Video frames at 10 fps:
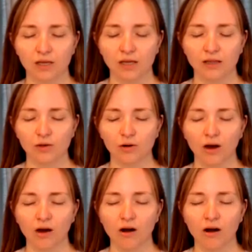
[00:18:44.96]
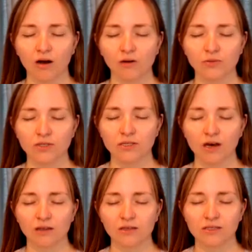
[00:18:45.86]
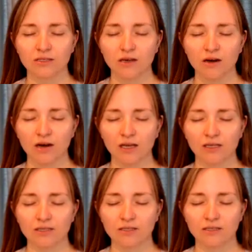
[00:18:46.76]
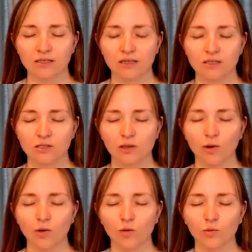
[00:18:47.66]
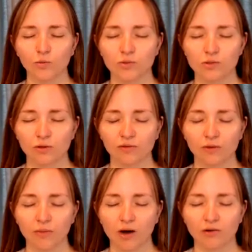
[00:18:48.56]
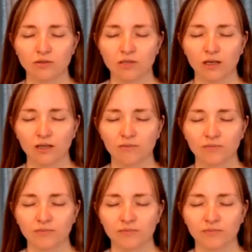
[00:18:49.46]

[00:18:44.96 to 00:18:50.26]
And your arms are the sides, the slopes of the mountain.